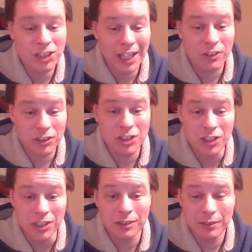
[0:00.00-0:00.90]
channel's
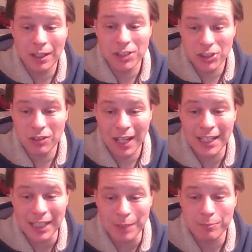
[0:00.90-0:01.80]
good. I do
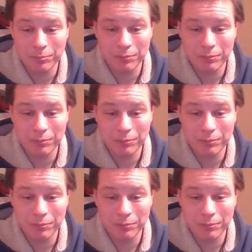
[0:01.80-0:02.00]
like it.